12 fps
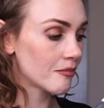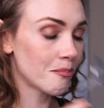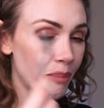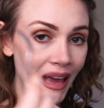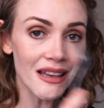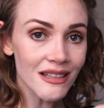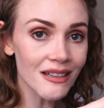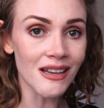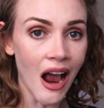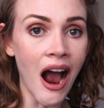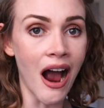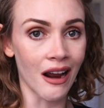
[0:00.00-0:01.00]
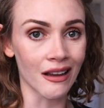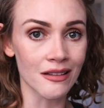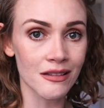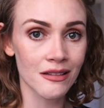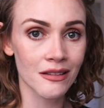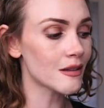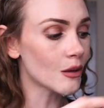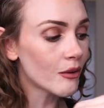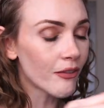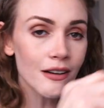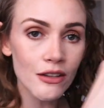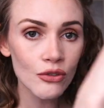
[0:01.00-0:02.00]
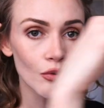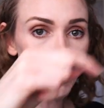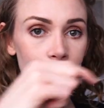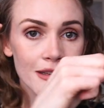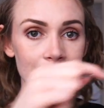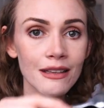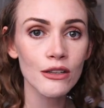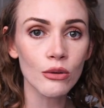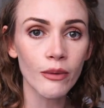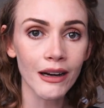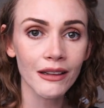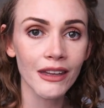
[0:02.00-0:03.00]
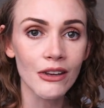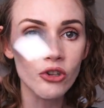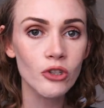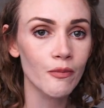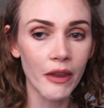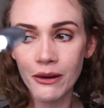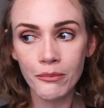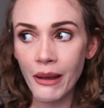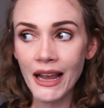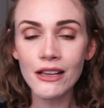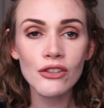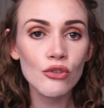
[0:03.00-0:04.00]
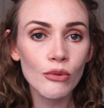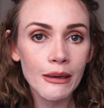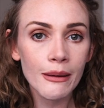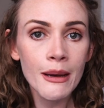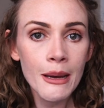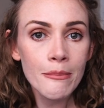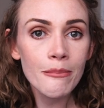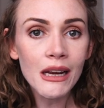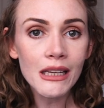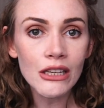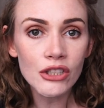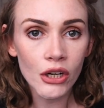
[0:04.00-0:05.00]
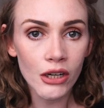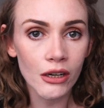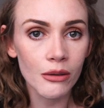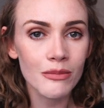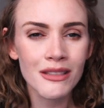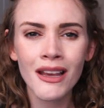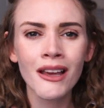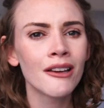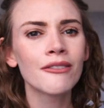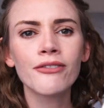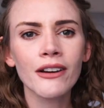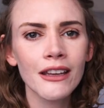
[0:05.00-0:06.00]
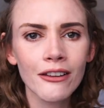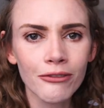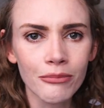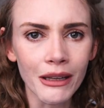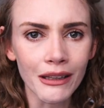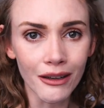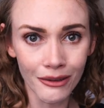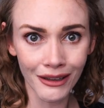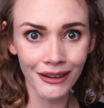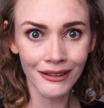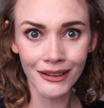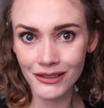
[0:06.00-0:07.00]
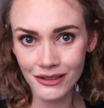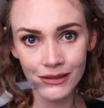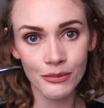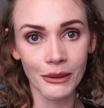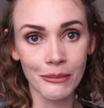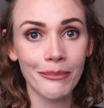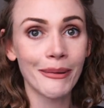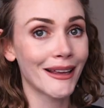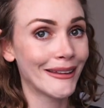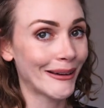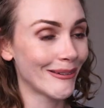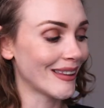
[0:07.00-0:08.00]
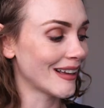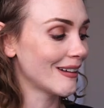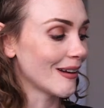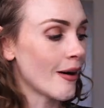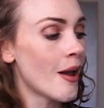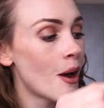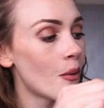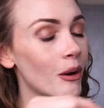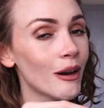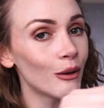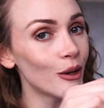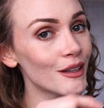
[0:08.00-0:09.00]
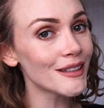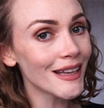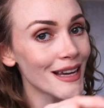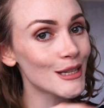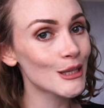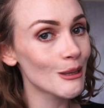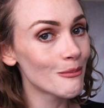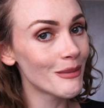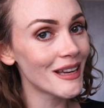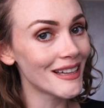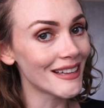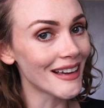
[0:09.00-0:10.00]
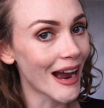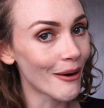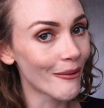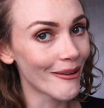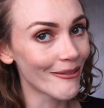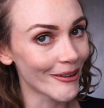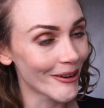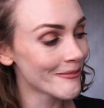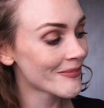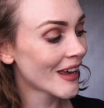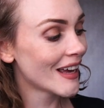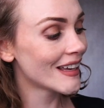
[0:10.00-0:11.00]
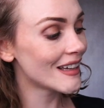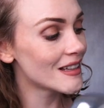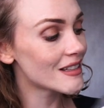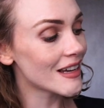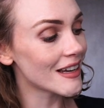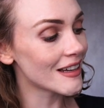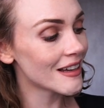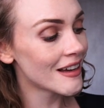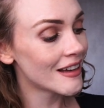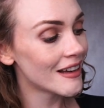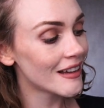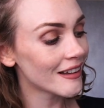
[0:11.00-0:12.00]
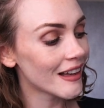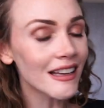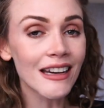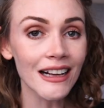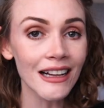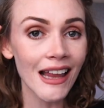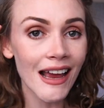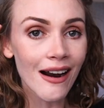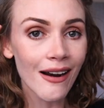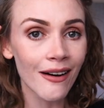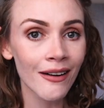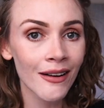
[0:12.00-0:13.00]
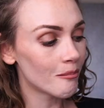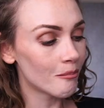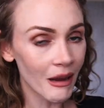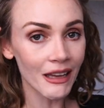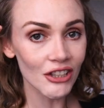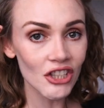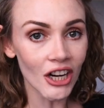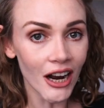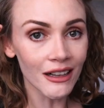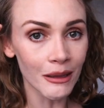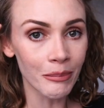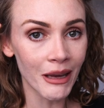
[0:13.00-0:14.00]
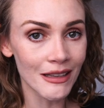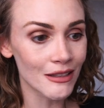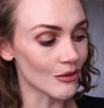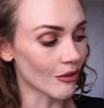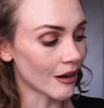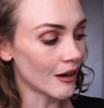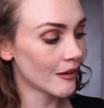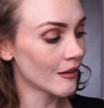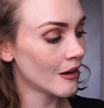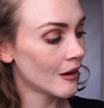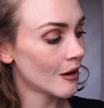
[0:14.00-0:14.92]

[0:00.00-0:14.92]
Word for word: peasant eyes. So if I describe this incorrectly in, in pastry making terms, forgive me, okay? I just want to make that really clear. What it looks like to me, however, is a, like an eclair made of chocolate pastry